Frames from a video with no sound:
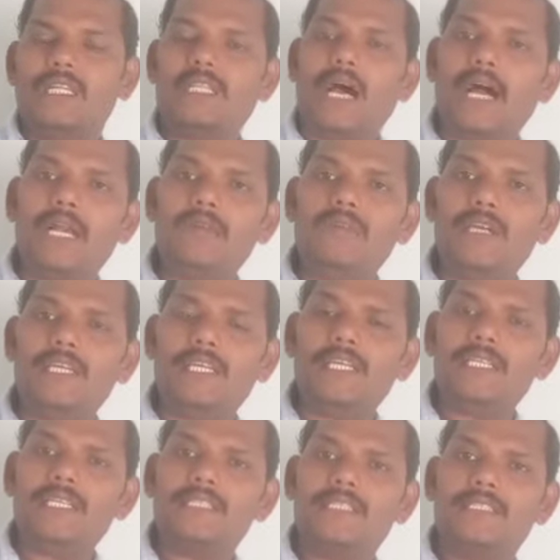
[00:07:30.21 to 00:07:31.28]
Third one
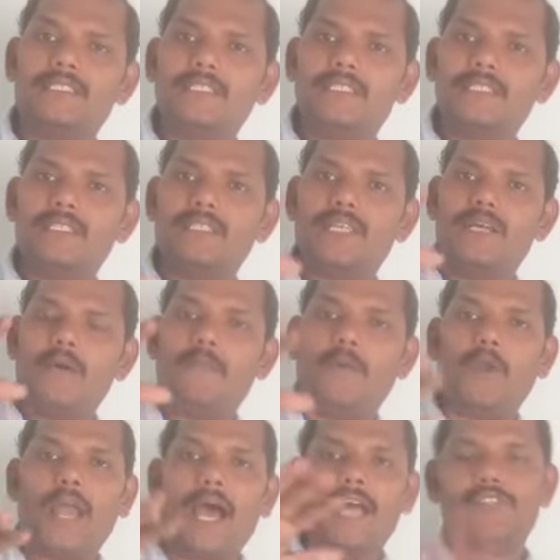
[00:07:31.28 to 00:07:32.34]
is
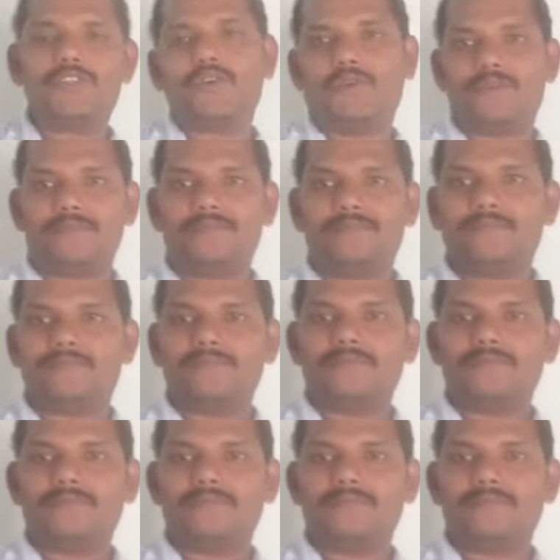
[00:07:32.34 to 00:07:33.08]
polar zone.